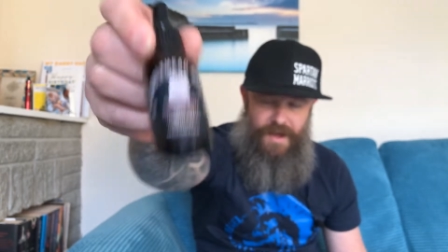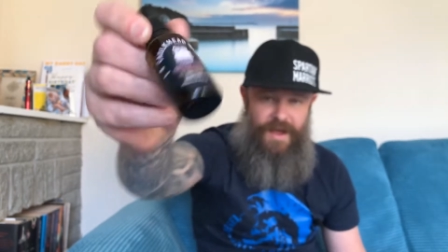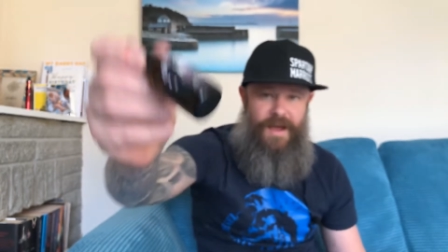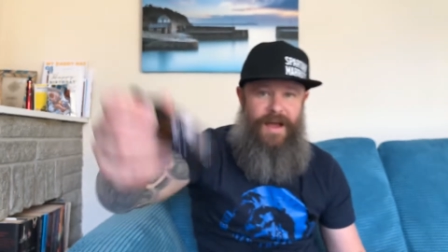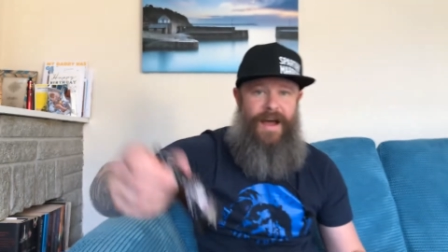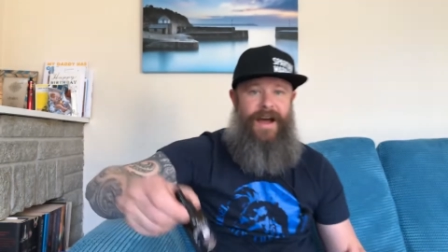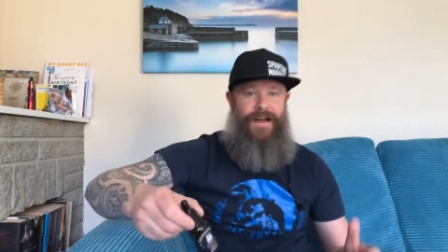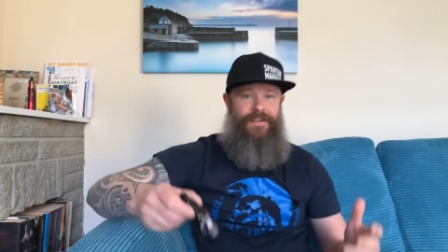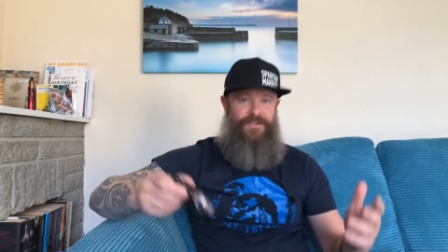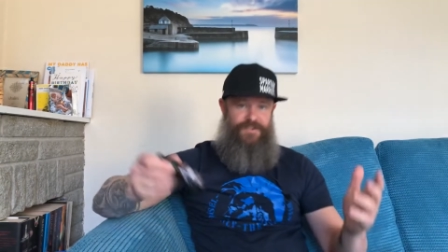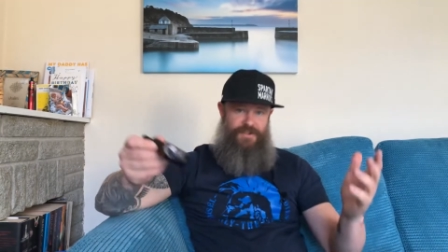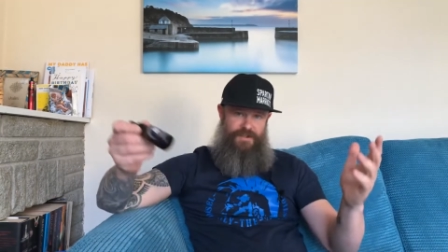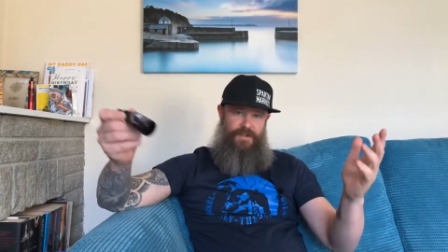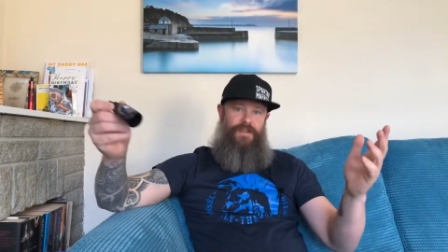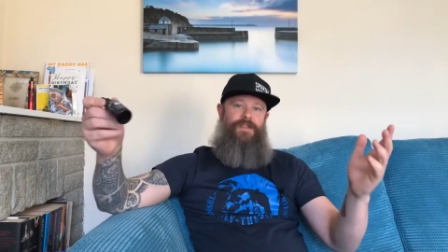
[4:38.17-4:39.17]
And
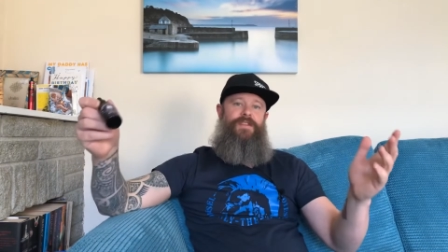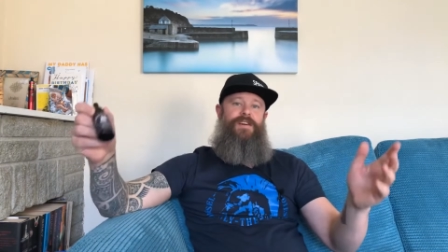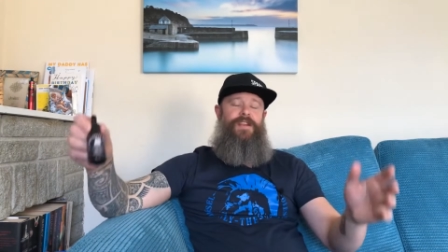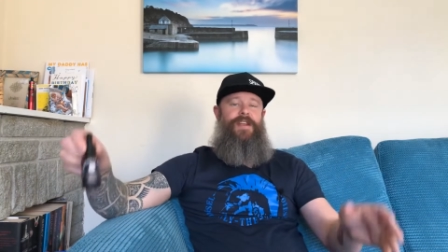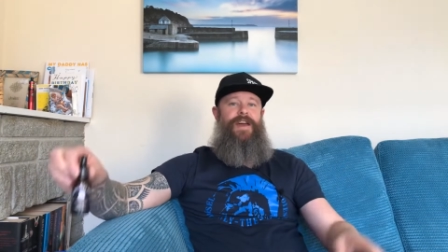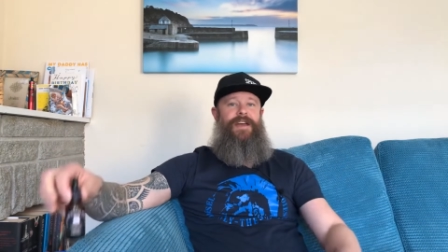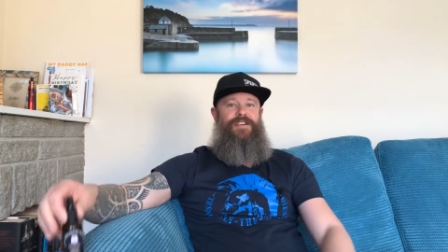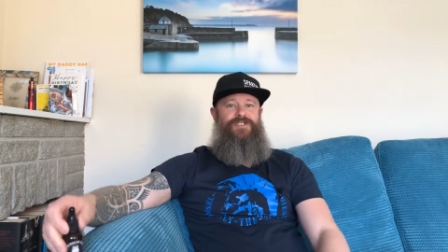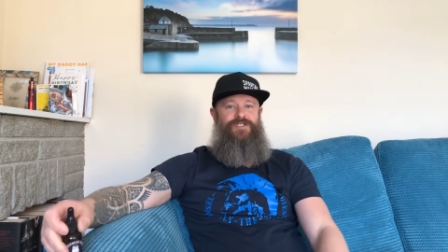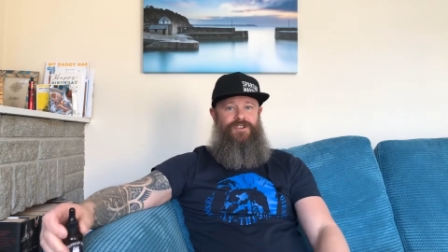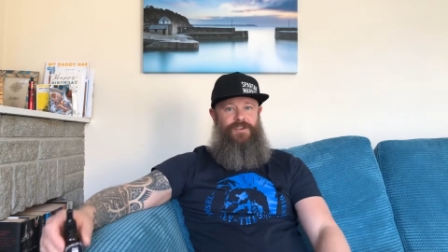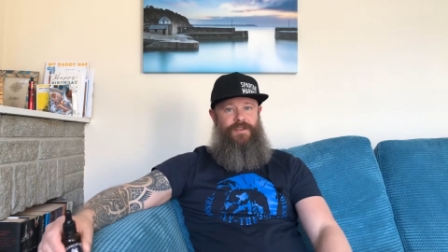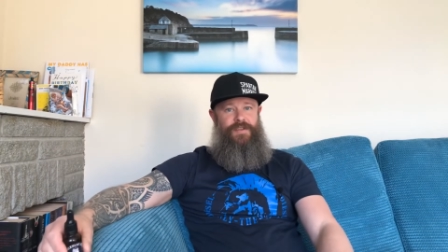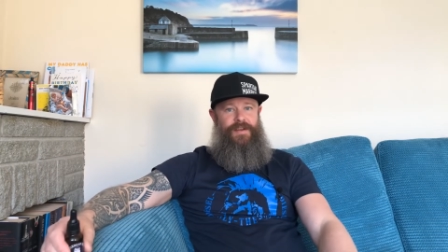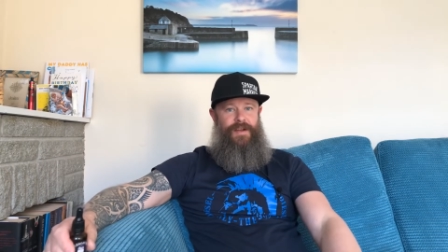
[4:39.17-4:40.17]
the next
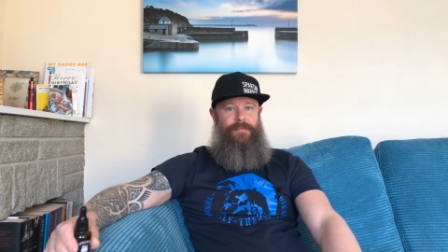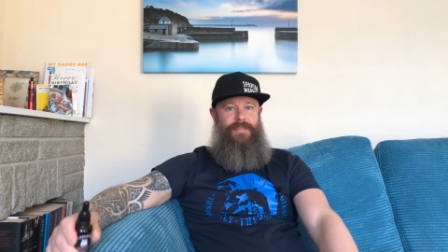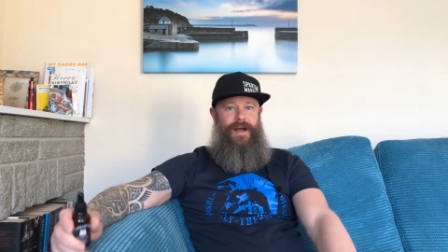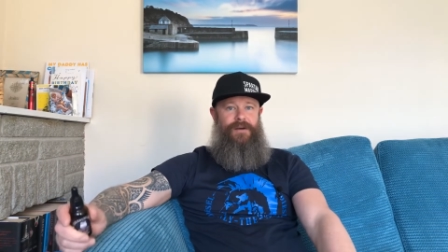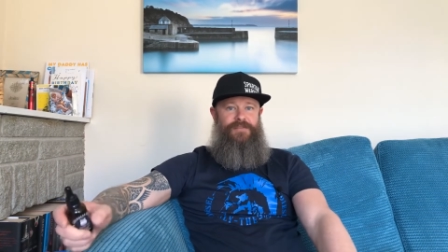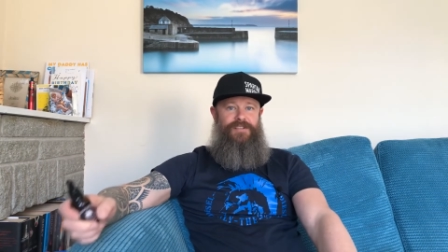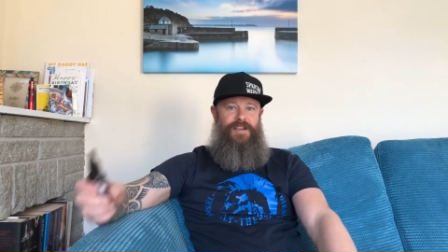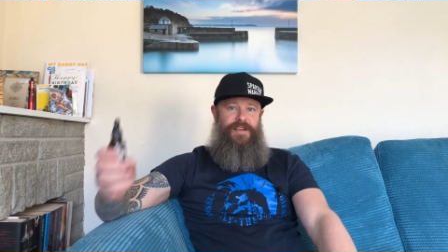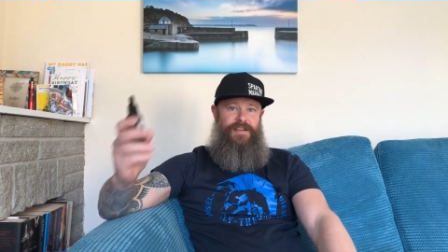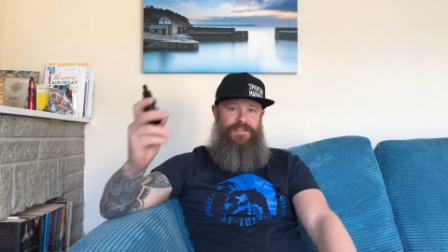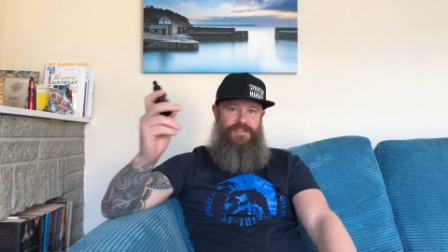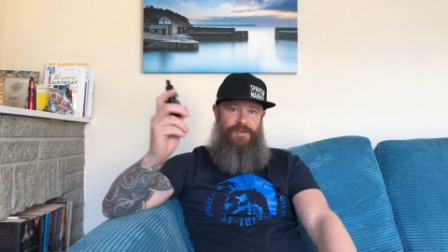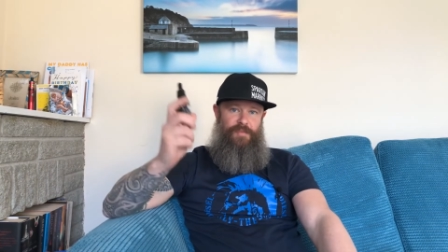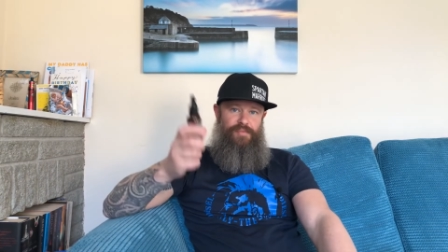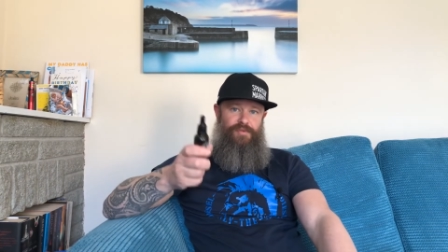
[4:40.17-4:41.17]
good thing about it is
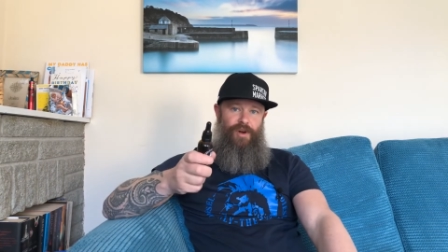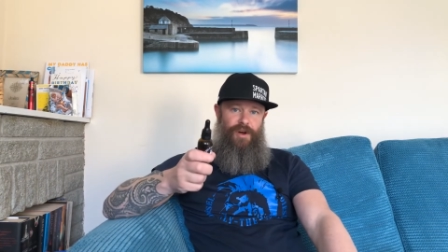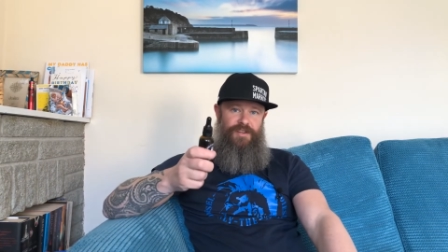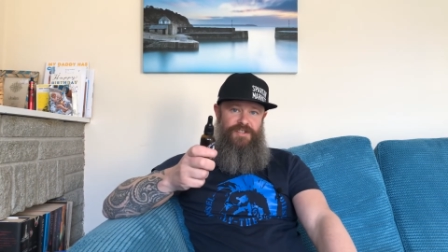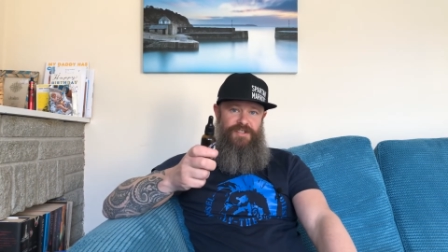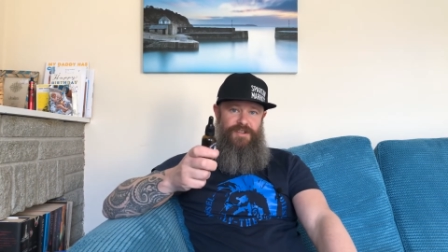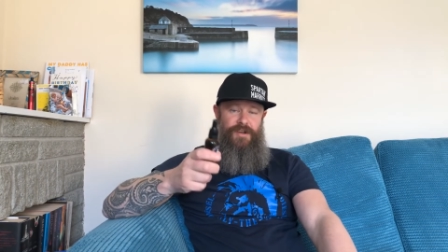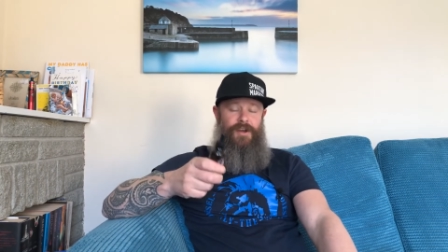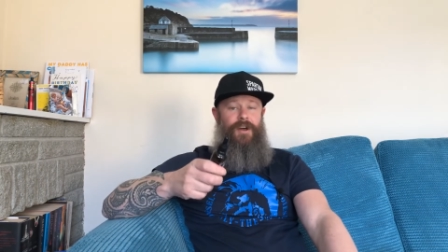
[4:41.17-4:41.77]
the price.